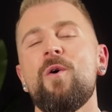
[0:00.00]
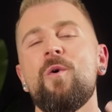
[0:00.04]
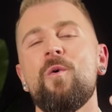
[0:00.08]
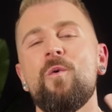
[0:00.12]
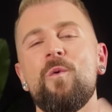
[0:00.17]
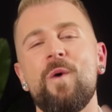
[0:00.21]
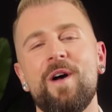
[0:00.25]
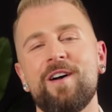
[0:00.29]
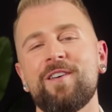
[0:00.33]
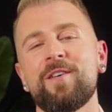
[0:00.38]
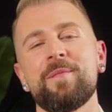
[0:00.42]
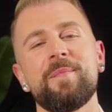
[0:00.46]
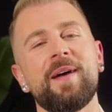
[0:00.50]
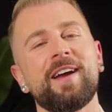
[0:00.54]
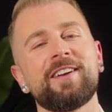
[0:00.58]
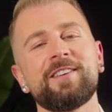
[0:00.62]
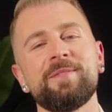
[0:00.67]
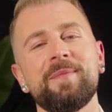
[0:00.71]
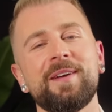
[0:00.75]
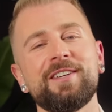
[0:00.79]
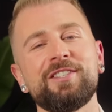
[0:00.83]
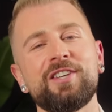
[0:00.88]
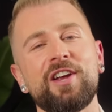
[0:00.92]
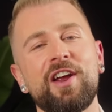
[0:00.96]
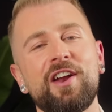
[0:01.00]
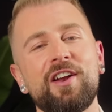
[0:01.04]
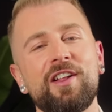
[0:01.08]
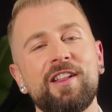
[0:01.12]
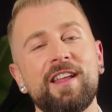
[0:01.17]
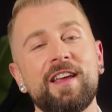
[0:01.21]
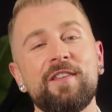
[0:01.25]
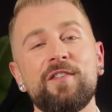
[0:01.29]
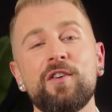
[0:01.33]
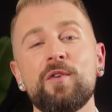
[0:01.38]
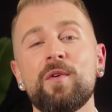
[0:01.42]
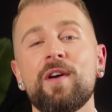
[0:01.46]
Welcome back to my channel.
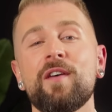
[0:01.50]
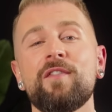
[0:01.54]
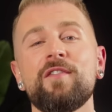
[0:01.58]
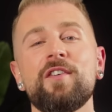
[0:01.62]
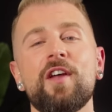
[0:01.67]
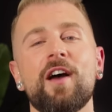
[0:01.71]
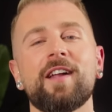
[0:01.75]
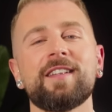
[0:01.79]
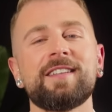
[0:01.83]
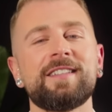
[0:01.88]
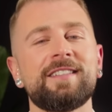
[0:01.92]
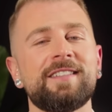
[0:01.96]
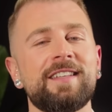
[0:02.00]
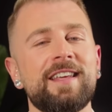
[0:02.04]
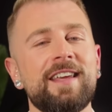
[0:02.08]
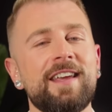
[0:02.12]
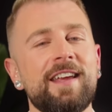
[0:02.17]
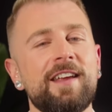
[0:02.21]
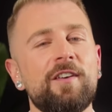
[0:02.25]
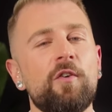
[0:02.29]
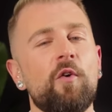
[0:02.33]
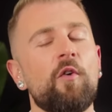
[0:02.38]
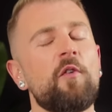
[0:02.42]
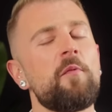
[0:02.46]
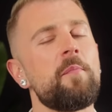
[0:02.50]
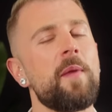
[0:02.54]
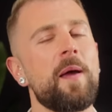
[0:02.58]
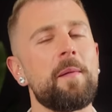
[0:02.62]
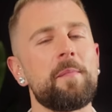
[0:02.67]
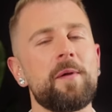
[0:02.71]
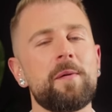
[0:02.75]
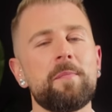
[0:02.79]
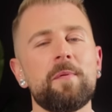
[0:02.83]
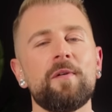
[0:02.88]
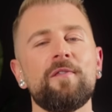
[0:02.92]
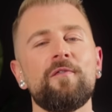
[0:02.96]
If you have not seen or
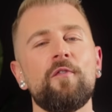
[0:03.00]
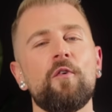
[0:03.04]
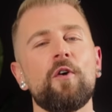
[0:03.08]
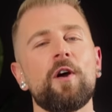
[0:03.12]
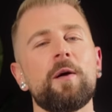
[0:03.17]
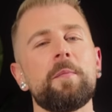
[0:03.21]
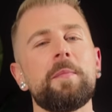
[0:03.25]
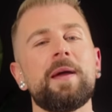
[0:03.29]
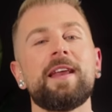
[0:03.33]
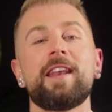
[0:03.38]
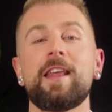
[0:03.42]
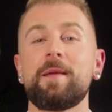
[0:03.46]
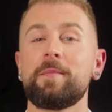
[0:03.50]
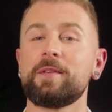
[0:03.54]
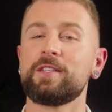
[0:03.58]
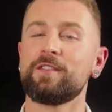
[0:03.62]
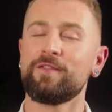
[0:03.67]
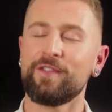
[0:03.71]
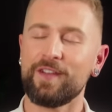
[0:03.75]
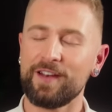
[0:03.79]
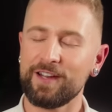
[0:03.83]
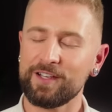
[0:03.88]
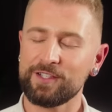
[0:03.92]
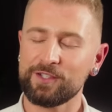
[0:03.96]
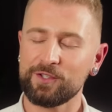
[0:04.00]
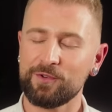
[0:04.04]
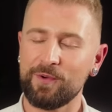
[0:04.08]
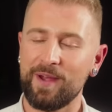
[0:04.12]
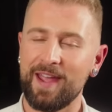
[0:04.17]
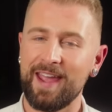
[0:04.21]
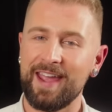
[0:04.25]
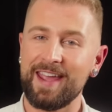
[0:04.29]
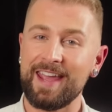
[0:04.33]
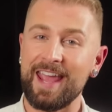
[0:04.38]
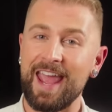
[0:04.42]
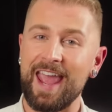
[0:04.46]
met me before, my name is Phoenix
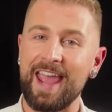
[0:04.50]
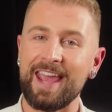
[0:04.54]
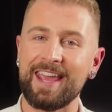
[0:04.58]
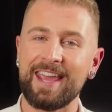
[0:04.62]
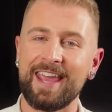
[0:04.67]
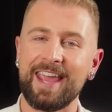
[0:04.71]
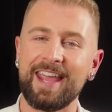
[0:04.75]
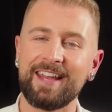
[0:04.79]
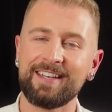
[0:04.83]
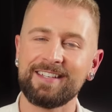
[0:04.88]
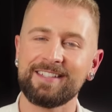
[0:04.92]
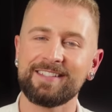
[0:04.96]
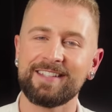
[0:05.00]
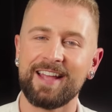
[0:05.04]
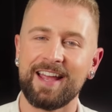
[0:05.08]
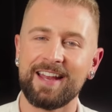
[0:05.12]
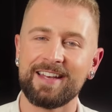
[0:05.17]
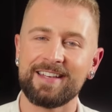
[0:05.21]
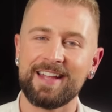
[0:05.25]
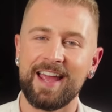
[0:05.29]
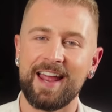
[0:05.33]
Grey, AKA Design